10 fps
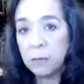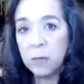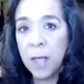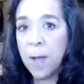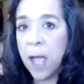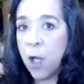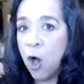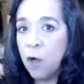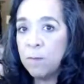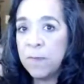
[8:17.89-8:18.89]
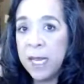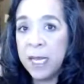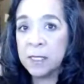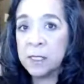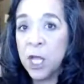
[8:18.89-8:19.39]
by all
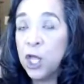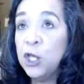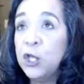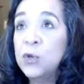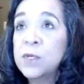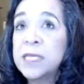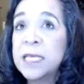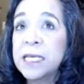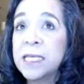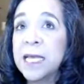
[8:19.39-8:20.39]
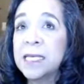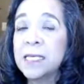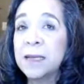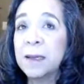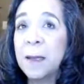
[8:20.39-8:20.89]
means, use this as a